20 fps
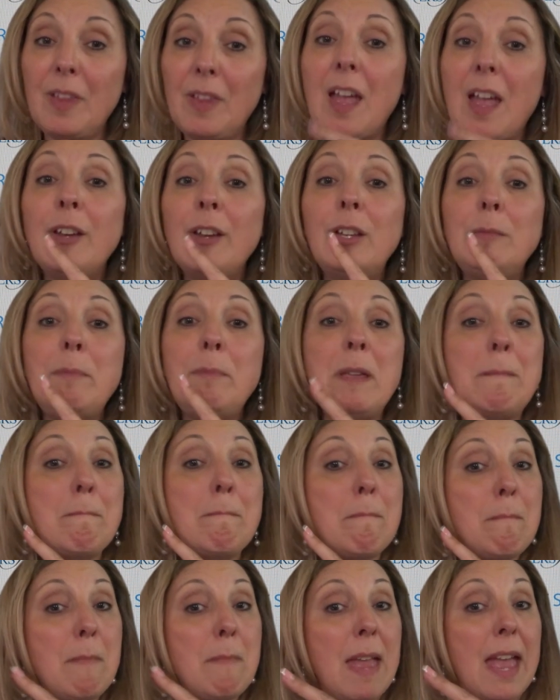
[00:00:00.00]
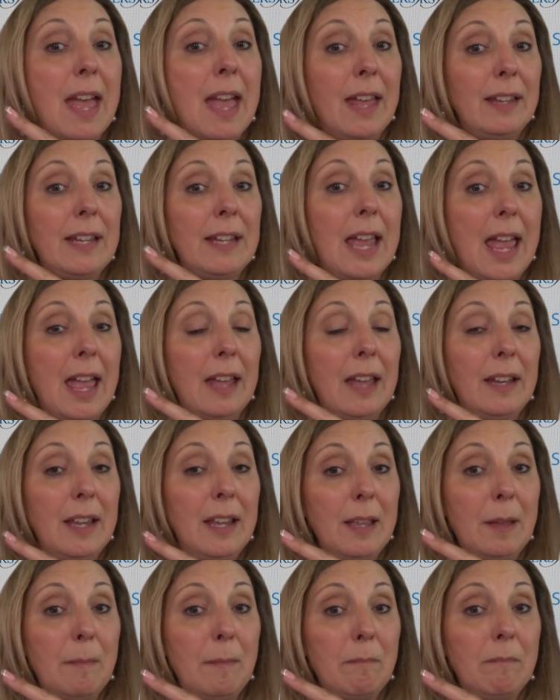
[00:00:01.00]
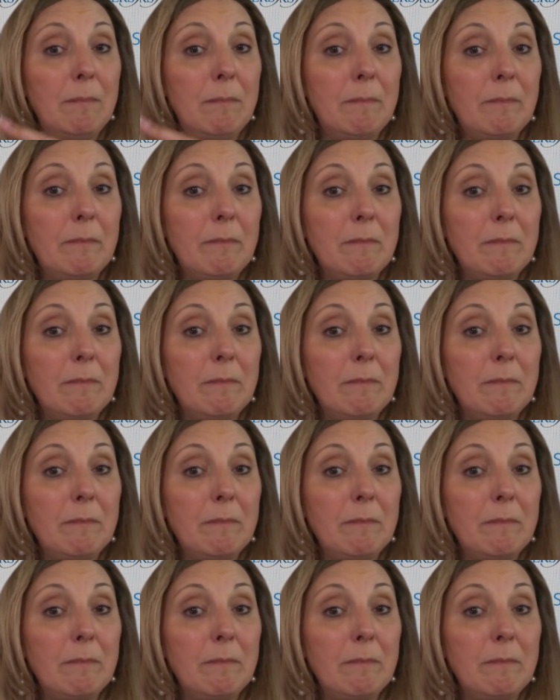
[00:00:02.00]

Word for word: I could be mad at him